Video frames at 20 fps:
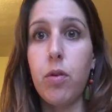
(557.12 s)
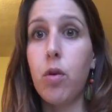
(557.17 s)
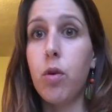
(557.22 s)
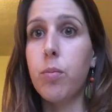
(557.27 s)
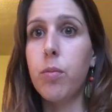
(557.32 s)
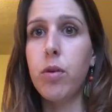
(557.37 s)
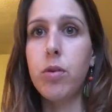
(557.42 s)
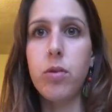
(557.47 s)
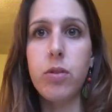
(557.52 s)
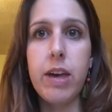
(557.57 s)

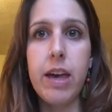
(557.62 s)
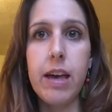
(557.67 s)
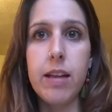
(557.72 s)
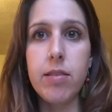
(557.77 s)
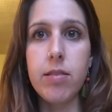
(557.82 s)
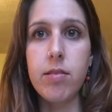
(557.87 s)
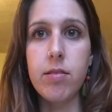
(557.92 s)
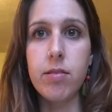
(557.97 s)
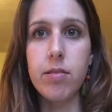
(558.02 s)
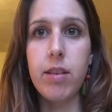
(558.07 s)
hormonal
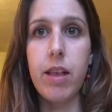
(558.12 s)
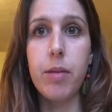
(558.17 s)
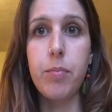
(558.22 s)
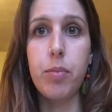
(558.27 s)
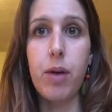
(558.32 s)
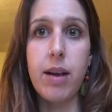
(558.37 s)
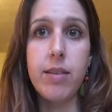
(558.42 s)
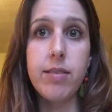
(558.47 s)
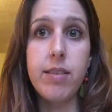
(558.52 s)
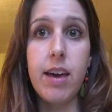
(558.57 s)
cancers
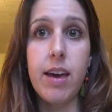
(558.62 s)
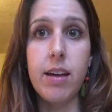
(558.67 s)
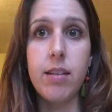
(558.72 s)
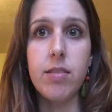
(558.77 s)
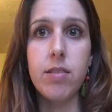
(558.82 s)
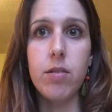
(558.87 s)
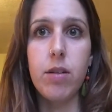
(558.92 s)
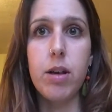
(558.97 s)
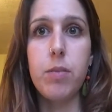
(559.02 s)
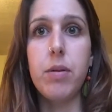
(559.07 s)
like breast
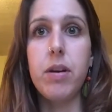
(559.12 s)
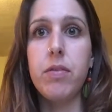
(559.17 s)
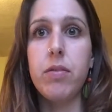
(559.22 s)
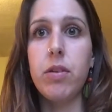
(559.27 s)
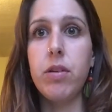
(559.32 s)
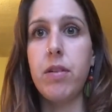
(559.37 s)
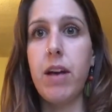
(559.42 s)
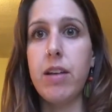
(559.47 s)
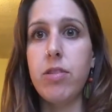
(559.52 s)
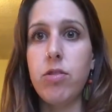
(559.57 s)
cancer. You might have
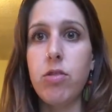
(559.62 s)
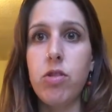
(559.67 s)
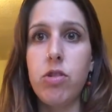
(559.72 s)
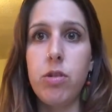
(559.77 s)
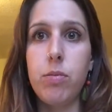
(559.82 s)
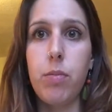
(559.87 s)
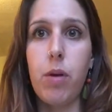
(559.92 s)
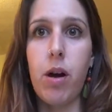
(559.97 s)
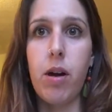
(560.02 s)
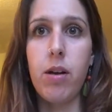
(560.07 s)
heard of
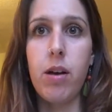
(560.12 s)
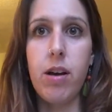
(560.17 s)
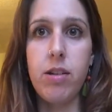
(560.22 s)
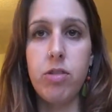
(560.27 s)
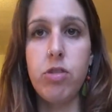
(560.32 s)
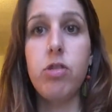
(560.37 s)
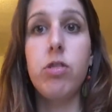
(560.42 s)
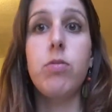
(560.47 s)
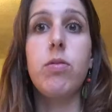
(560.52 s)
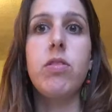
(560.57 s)

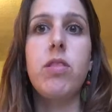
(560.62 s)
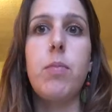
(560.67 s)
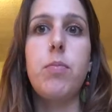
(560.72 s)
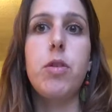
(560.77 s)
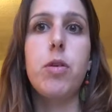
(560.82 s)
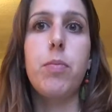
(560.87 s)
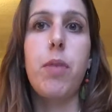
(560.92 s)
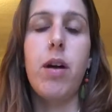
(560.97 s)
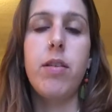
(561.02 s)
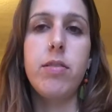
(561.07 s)
estrogen
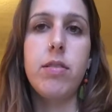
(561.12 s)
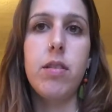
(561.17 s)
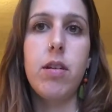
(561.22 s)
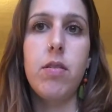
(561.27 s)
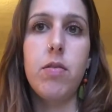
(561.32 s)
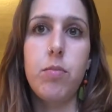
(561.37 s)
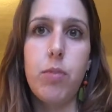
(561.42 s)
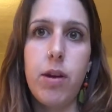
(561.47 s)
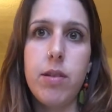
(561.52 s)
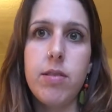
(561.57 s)
receptor
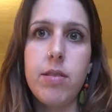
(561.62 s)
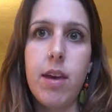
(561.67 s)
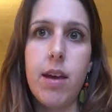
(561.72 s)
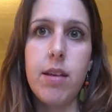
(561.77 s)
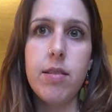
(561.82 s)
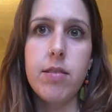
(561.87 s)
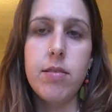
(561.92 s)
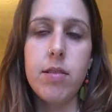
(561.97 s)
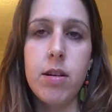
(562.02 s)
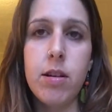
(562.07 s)
positive breast
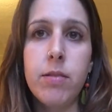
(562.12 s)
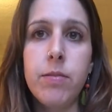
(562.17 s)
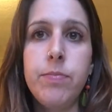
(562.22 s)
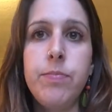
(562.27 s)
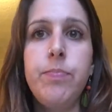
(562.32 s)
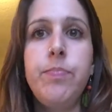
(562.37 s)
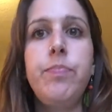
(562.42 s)
cancer,